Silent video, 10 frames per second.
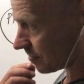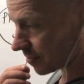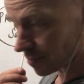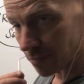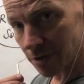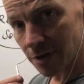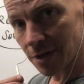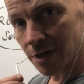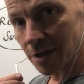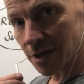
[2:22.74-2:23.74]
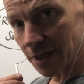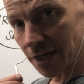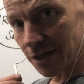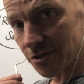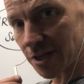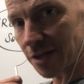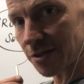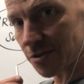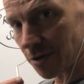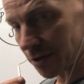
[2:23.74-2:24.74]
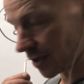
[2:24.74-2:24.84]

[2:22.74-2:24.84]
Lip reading: from an English sentence, so I'm going